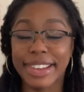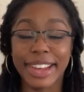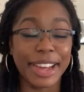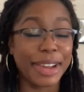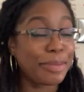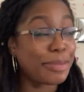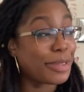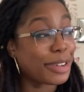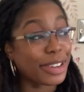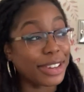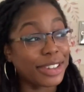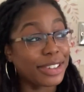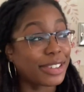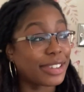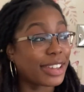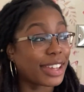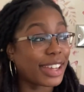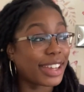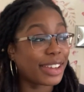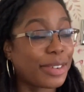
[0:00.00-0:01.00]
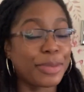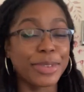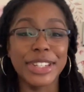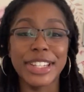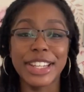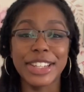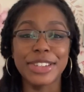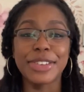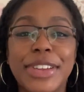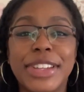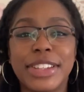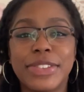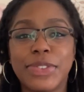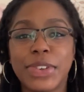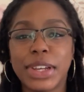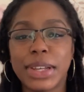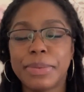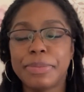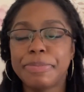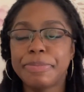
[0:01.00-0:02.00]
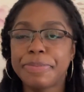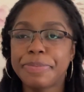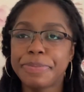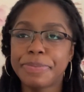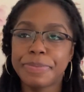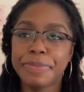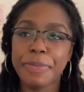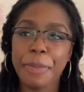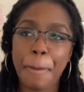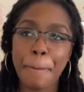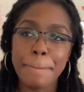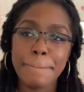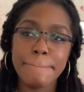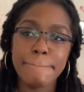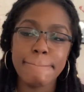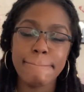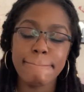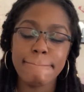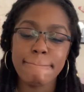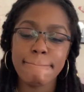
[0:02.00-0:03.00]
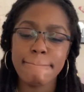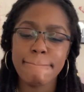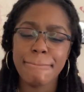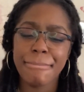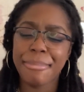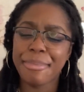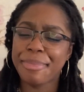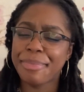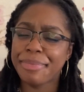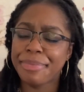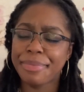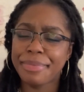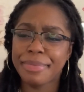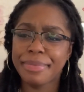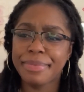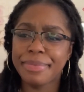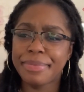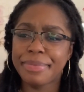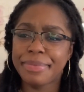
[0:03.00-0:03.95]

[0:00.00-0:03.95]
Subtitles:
What did I do? I did that. Just a humble